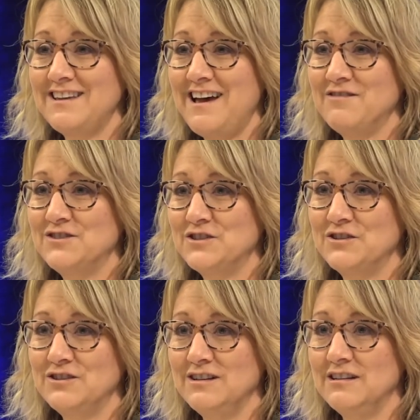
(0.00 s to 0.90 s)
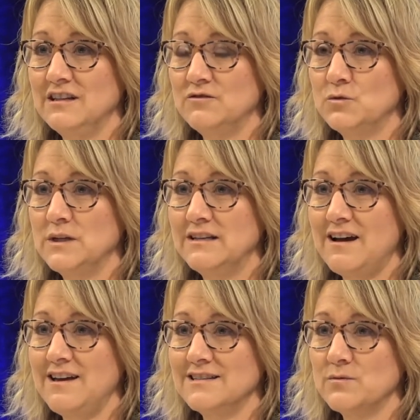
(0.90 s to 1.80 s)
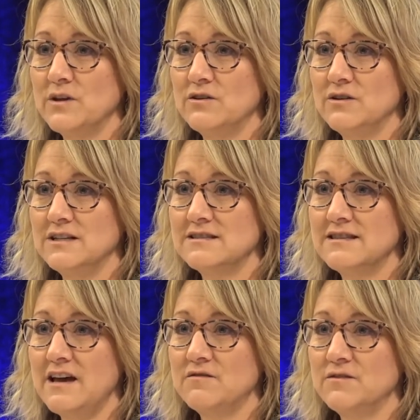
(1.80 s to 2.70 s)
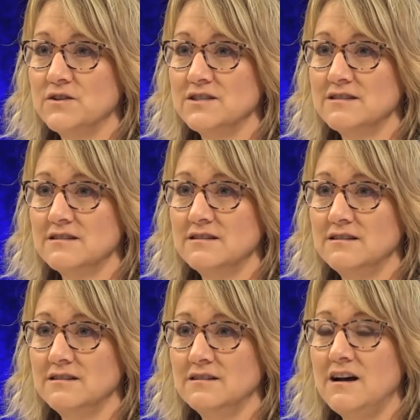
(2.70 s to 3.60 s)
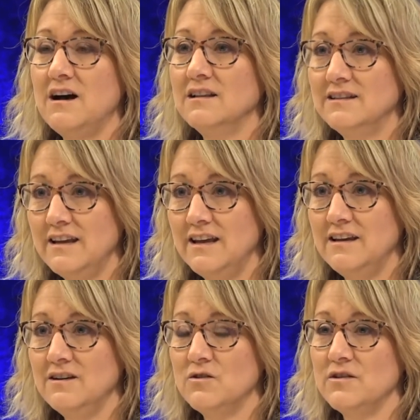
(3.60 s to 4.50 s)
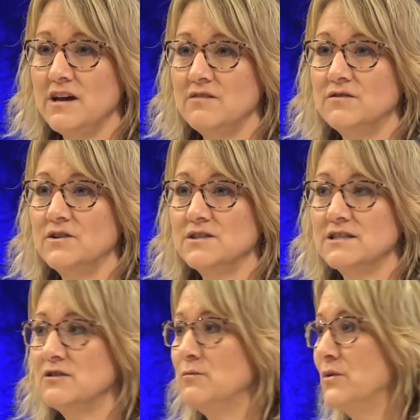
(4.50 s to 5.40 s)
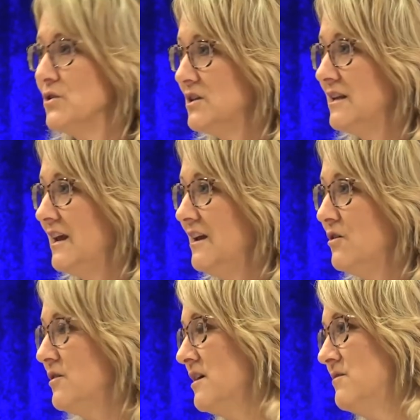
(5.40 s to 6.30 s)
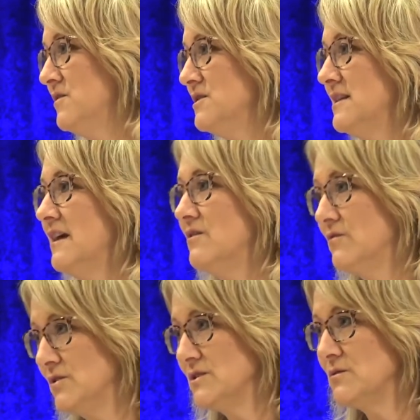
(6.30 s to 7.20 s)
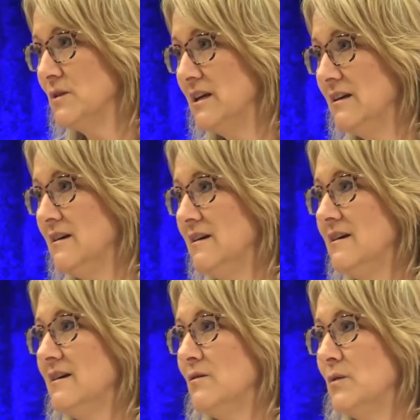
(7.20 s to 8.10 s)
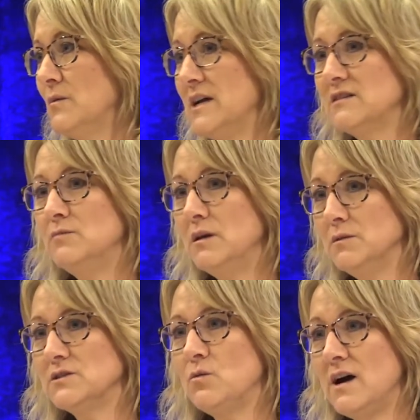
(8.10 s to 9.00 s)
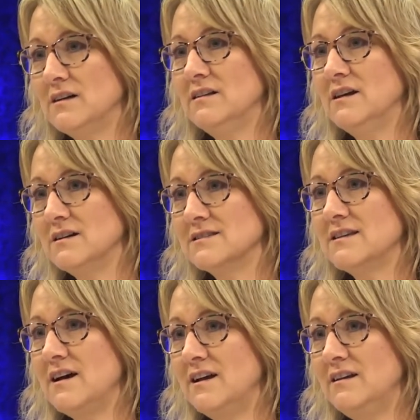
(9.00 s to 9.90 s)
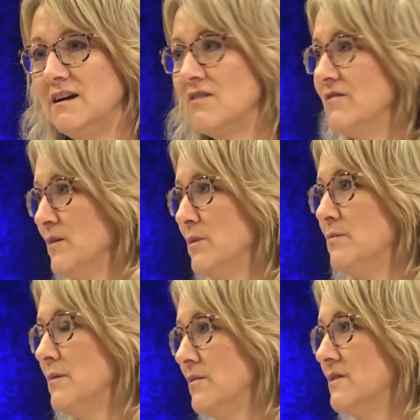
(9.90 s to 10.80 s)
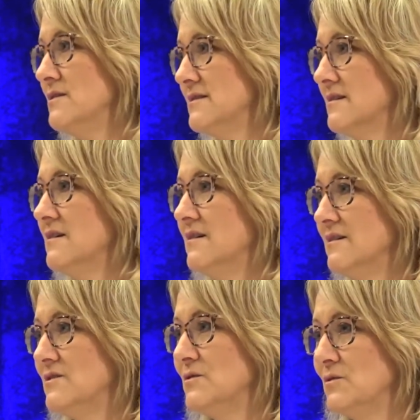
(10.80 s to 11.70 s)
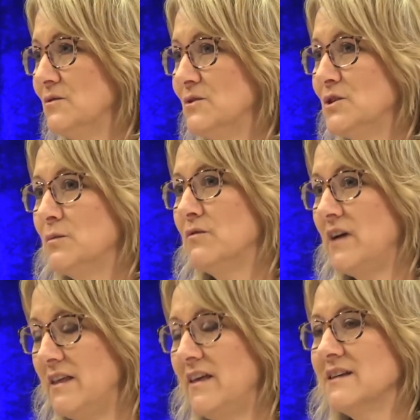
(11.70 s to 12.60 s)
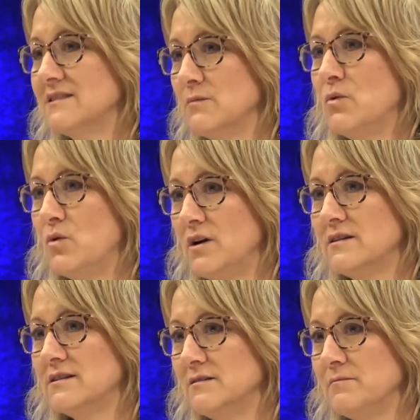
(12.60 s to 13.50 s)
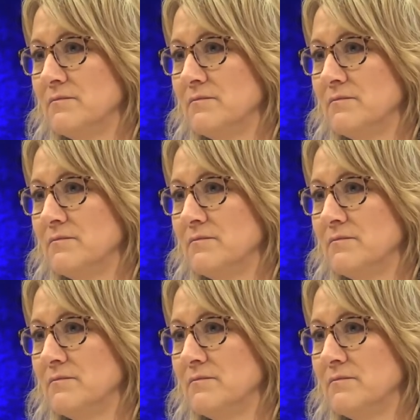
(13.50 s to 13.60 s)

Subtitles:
after a loved one dies, whether it's that first holiday or that first birthday or that first anniversary. We want to be able to walk alongside our family members to provide that support.